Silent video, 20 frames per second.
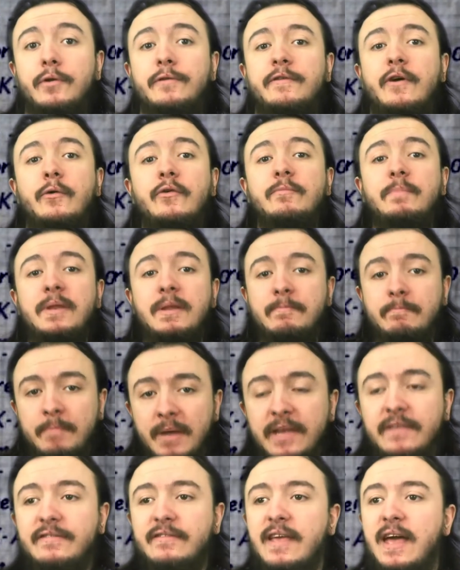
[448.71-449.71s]
mode has always been a
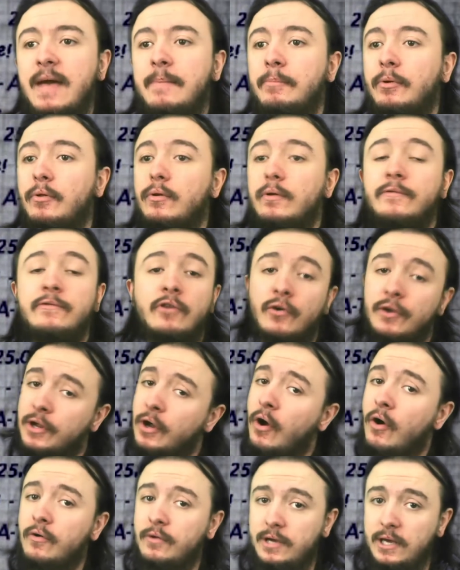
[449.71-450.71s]
big staple of Tony
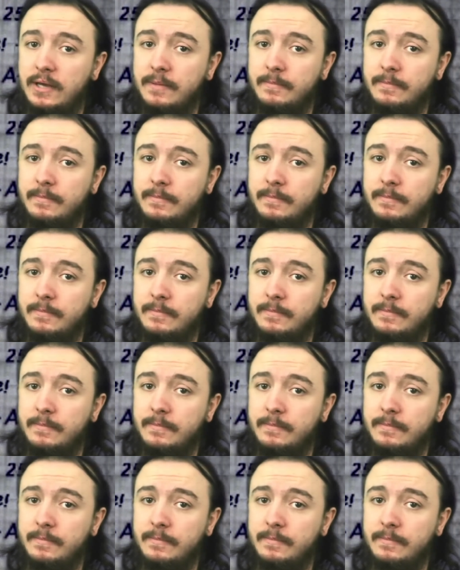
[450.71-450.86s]
Hawk